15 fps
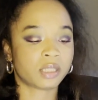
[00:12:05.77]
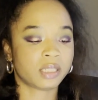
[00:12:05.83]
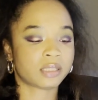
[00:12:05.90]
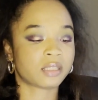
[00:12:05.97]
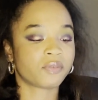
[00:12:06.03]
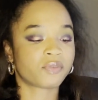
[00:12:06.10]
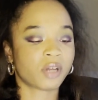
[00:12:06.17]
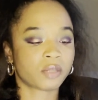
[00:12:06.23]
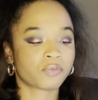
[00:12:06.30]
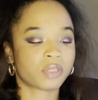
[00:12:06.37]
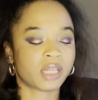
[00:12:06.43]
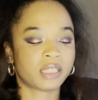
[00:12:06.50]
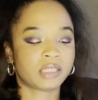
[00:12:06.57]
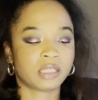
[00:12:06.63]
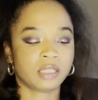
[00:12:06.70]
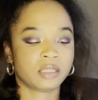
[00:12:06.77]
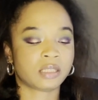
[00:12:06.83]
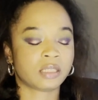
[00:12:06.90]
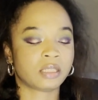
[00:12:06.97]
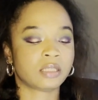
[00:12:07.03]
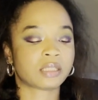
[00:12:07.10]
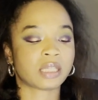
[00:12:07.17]
list of gun-related
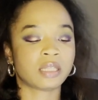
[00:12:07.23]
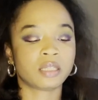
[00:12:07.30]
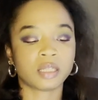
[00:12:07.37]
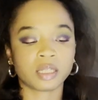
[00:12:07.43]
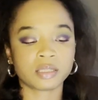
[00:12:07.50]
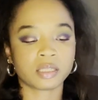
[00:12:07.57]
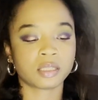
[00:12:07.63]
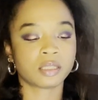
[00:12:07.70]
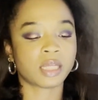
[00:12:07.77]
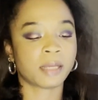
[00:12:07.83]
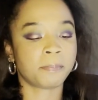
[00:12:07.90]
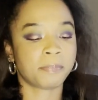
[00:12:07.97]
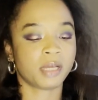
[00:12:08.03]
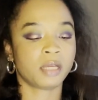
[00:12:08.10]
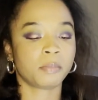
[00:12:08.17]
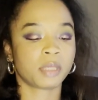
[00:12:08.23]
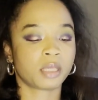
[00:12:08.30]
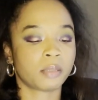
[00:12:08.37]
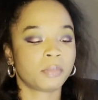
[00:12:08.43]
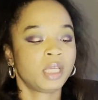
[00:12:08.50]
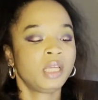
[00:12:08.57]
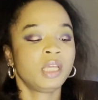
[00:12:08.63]
incidents in London and
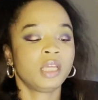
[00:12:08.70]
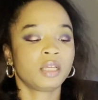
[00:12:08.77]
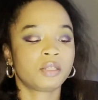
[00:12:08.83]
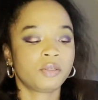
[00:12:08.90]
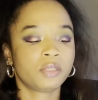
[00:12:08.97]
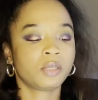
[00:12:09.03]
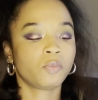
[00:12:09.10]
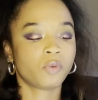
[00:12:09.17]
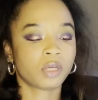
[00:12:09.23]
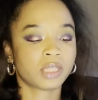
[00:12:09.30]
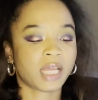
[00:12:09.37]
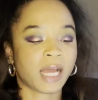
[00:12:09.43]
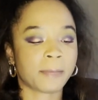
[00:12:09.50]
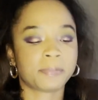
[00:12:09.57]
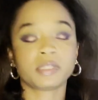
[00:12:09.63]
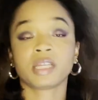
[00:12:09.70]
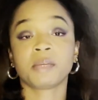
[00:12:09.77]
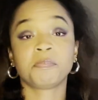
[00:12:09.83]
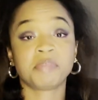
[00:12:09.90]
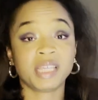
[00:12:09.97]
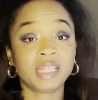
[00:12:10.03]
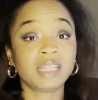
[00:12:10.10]
Birmingham, including one that happened at a
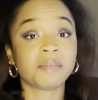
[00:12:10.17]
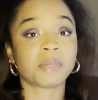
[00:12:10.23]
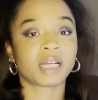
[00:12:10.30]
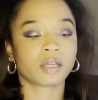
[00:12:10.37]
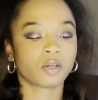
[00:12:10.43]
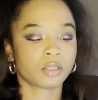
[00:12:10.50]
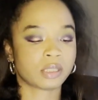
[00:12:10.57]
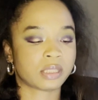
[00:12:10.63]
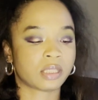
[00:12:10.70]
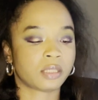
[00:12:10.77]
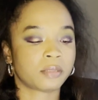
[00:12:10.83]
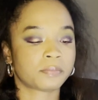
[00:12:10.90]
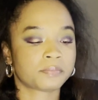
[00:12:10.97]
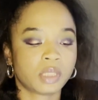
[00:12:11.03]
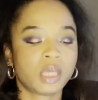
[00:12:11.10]
Beanie Man concert.